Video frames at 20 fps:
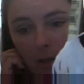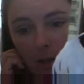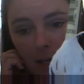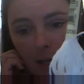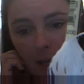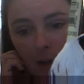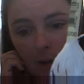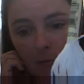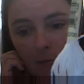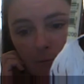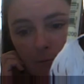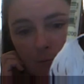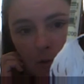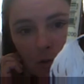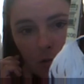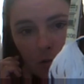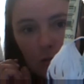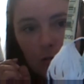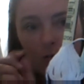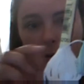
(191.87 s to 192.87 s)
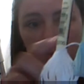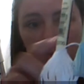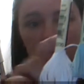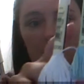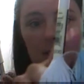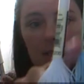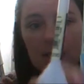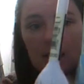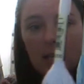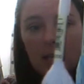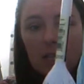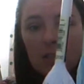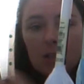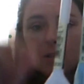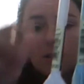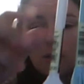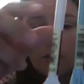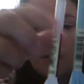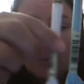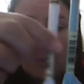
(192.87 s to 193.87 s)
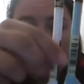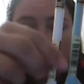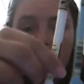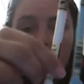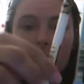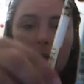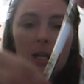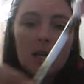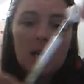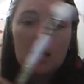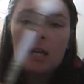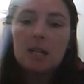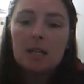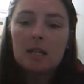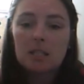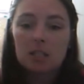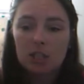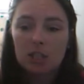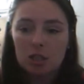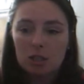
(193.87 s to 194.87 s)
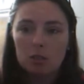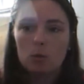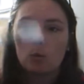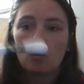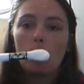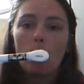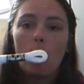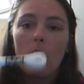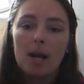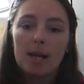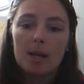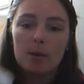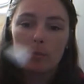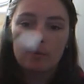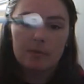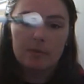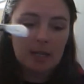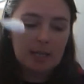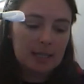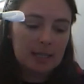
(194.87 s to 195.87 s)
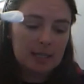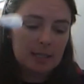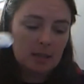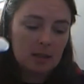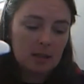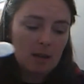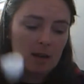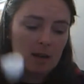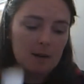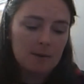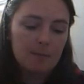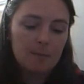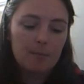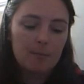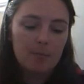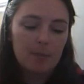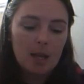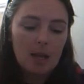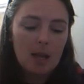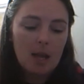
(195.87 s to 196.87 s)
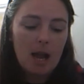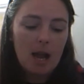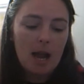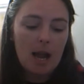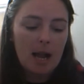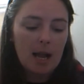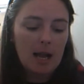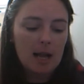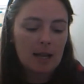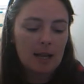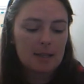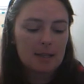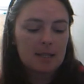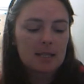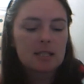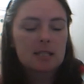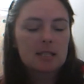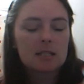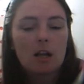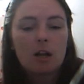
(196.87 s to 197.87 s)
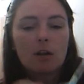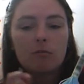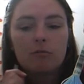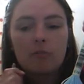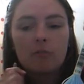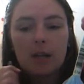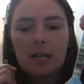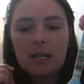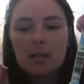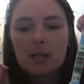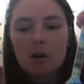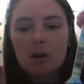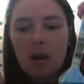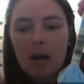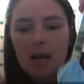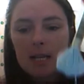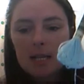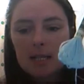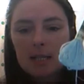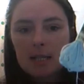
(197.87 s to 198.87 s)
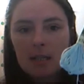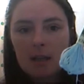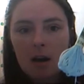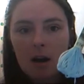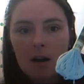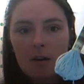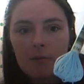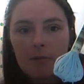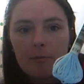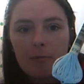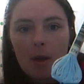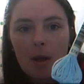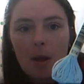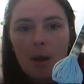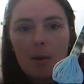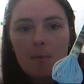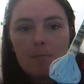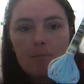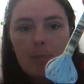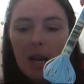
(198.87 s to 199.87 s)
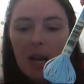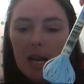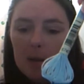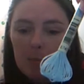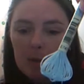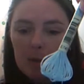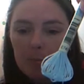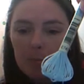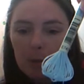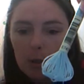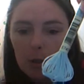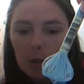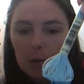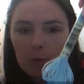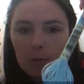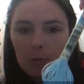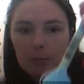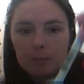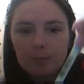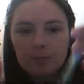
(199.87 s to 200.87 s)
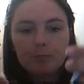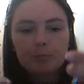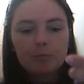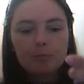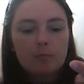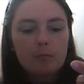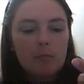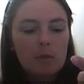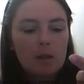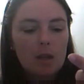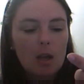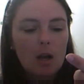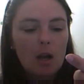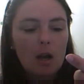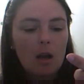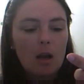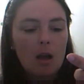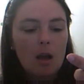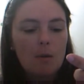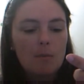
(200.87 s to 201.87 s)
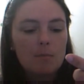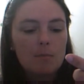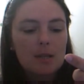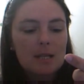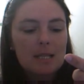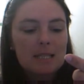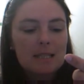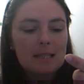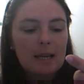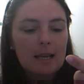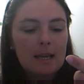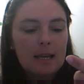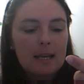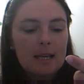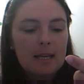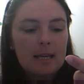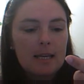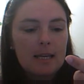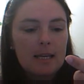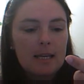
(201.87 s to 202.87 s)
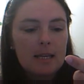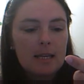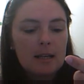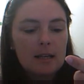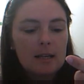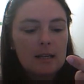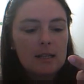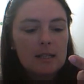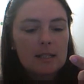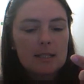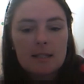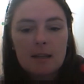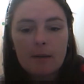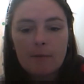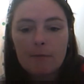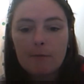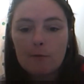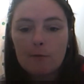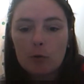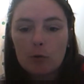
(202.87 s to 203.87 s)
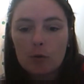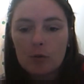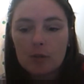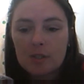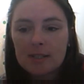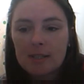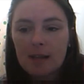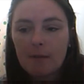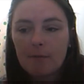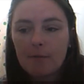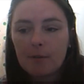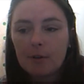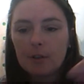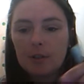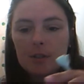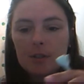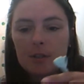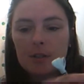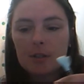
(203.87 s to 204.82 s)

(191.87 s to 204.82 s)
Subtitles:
get a true representation of it, but this is just a white with a glitter, and this is like a really nice kind of baby blue. That's E747,